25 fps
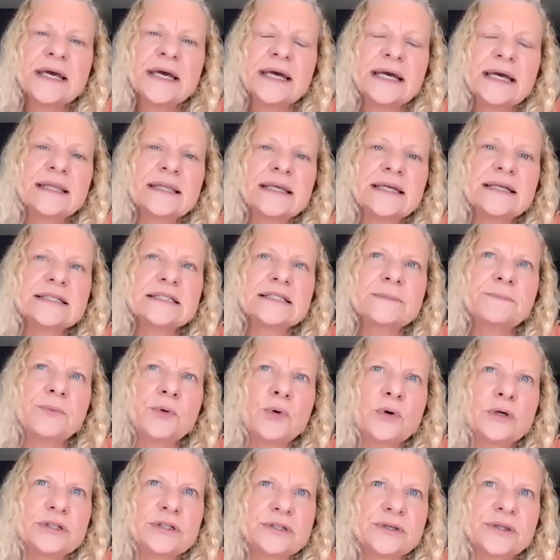And then it's
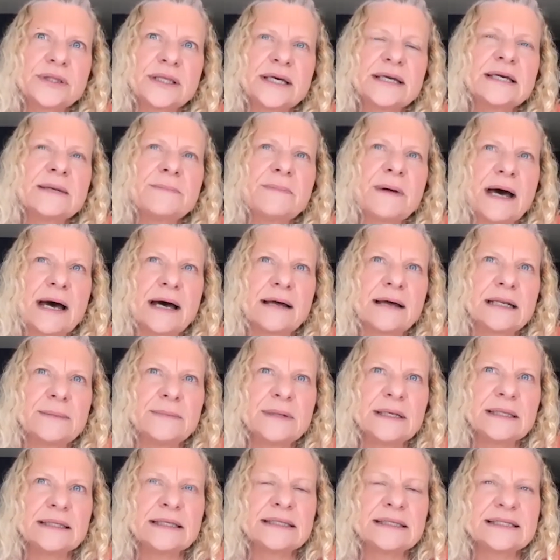important to think about,
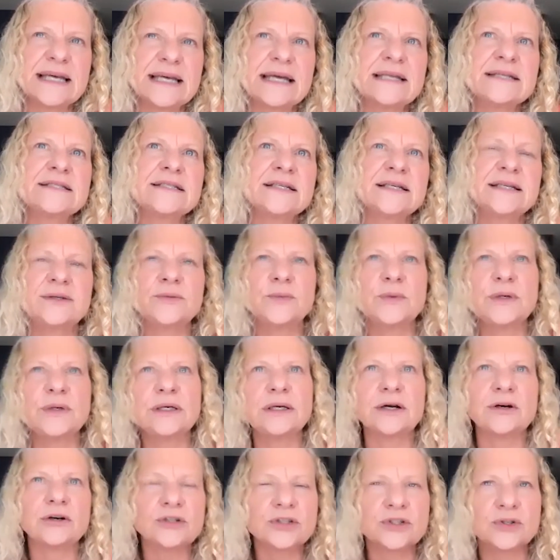the tendon, we
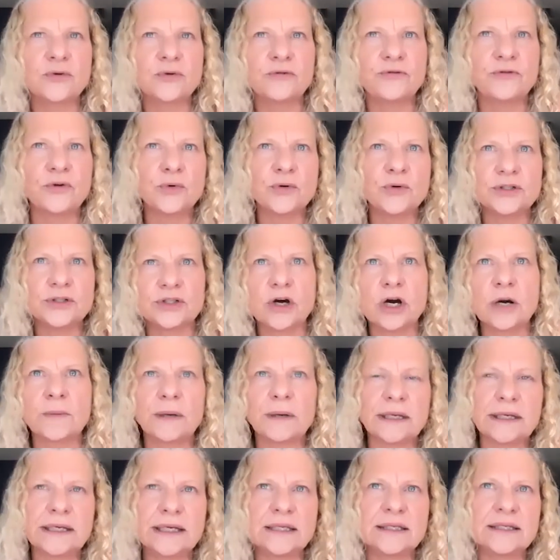are so focused talking about
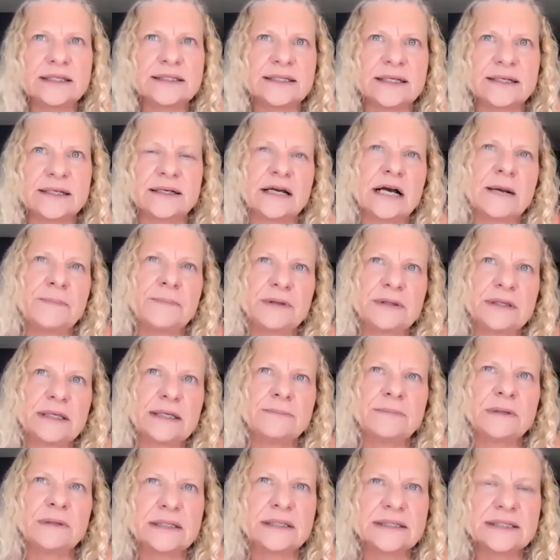Achilles tendinopathy,
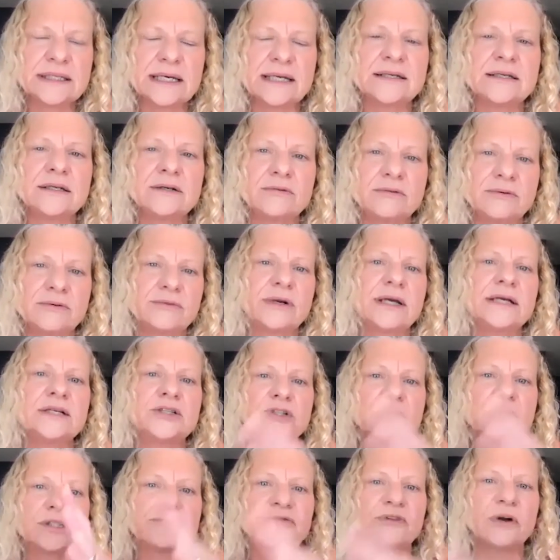but the tendon
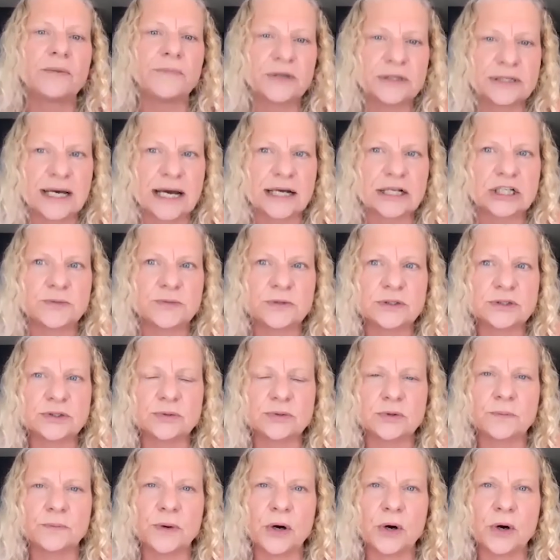ranges from attachment to
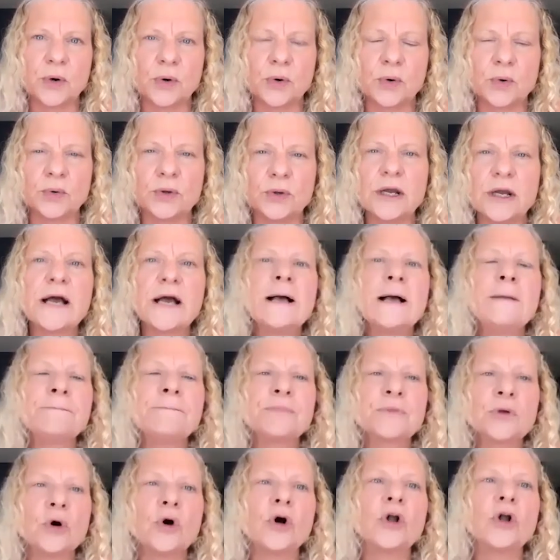the bone
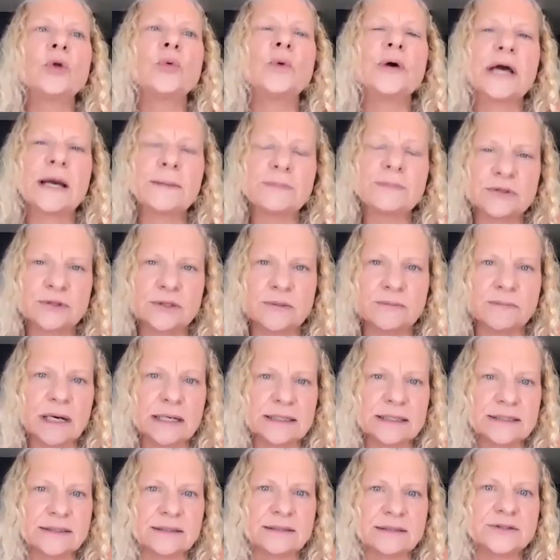all the way up to the
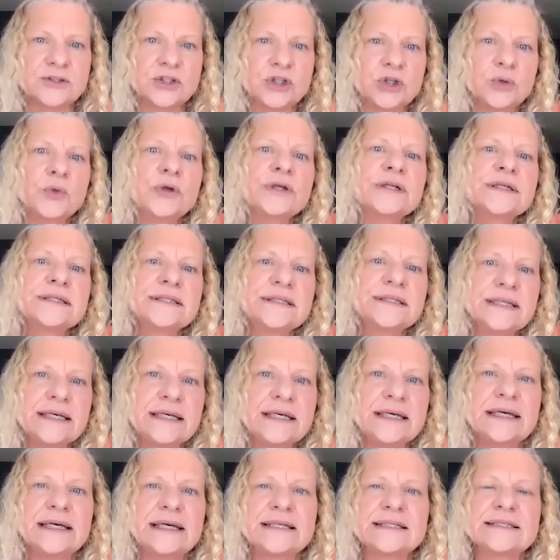muscle. So you want to
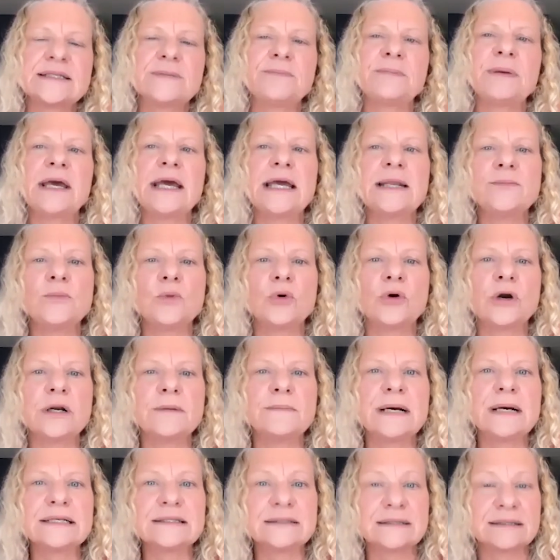see, is the pain more in a
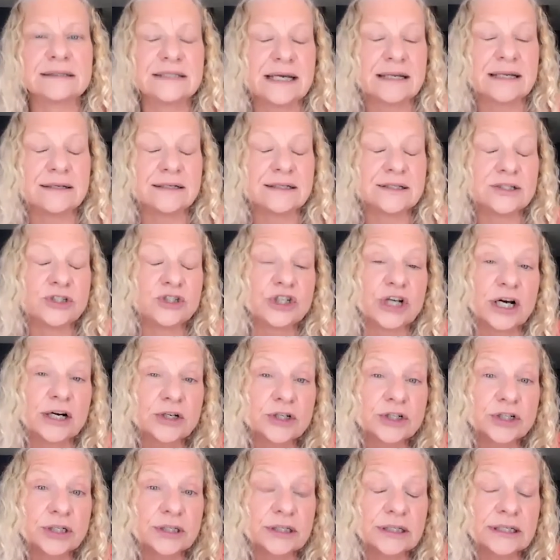muscle tendinous
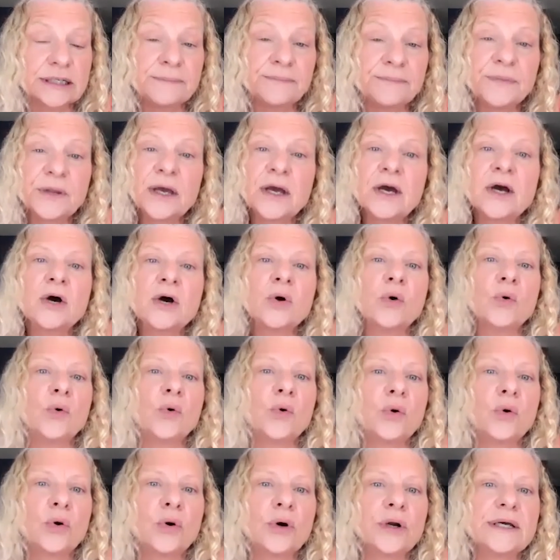junction,
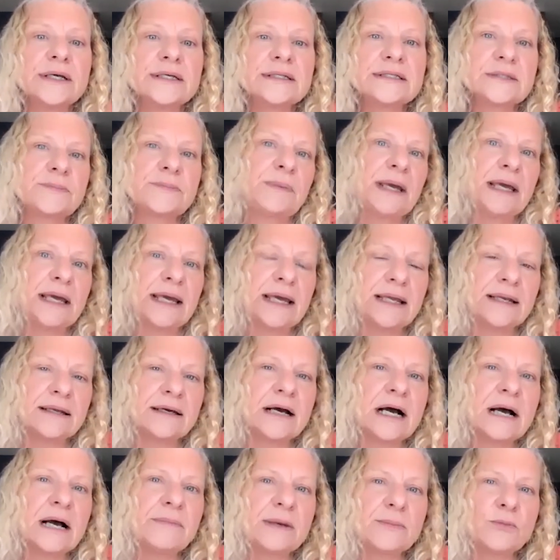or is the pain
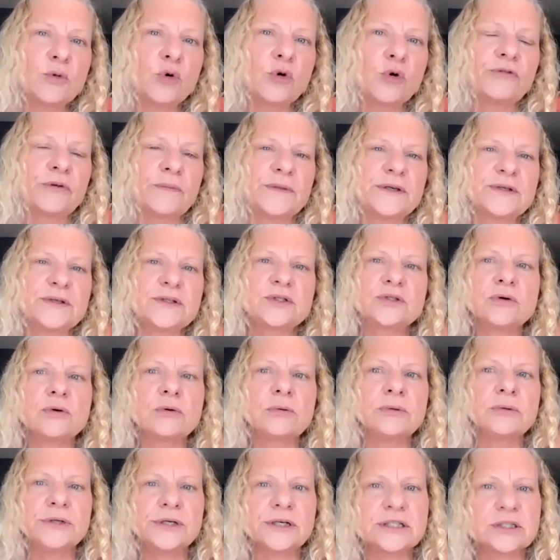coming more from the
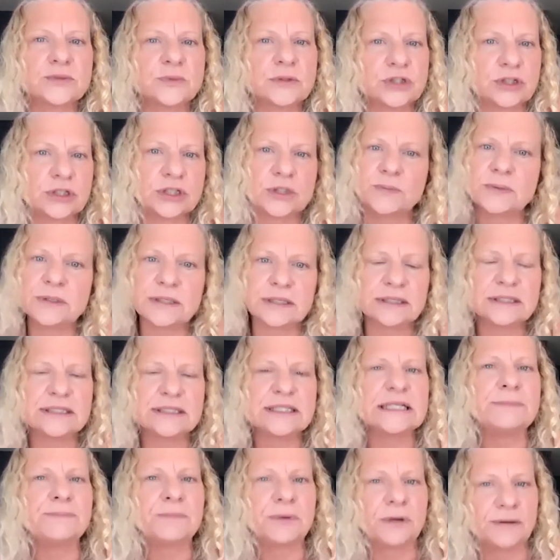soleus, which is a bit
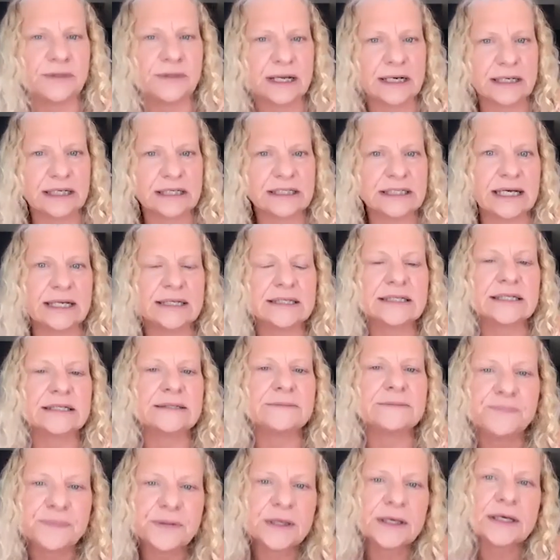deeper than the
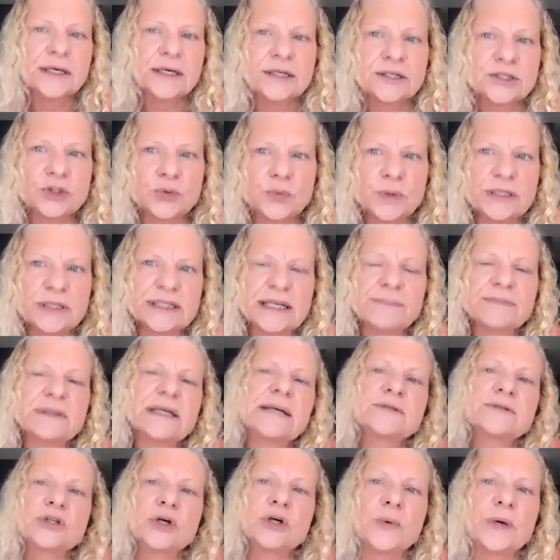tendon? So we
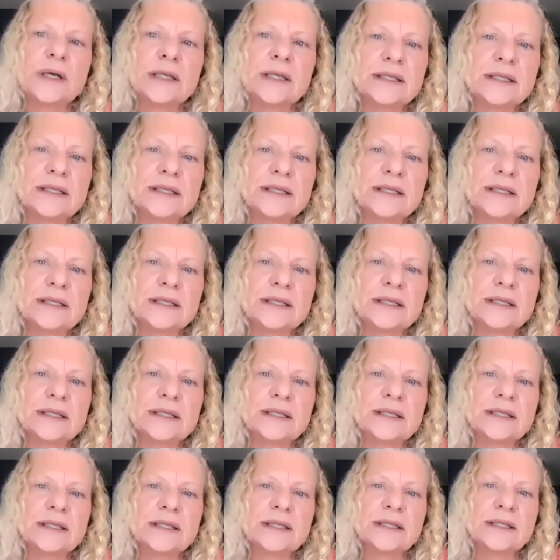sometimes go in then and do
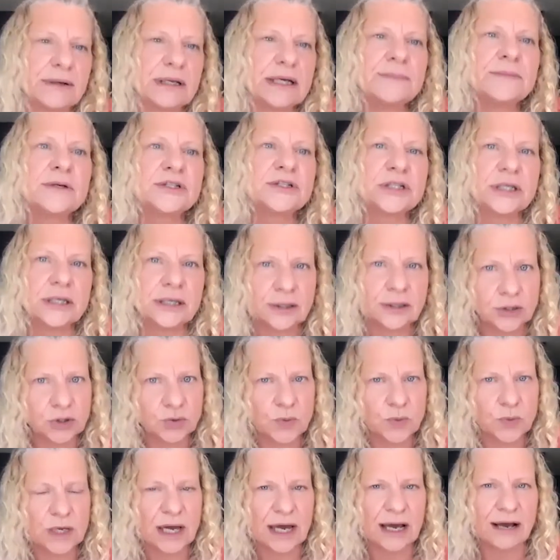ultrasound imaging because
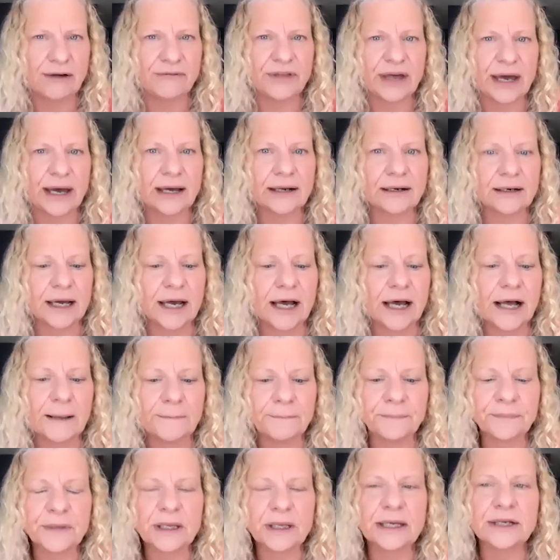we have that
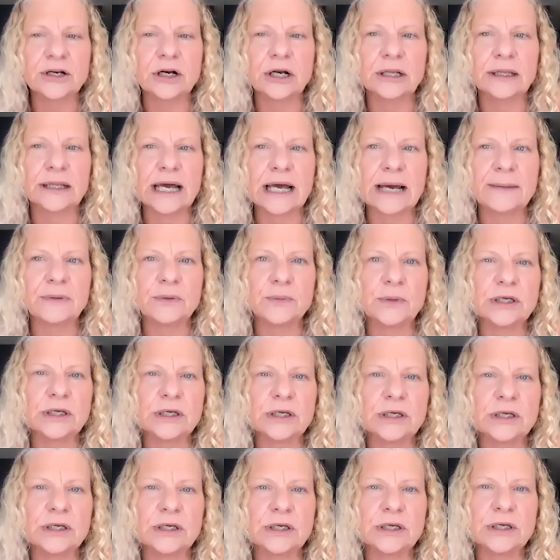in our lab and we can
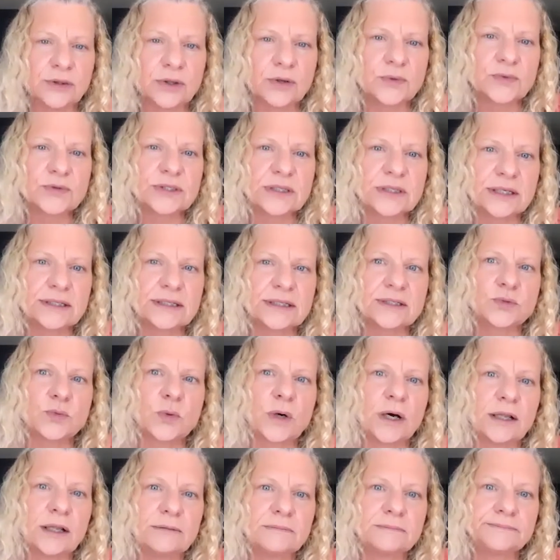look at those things as well.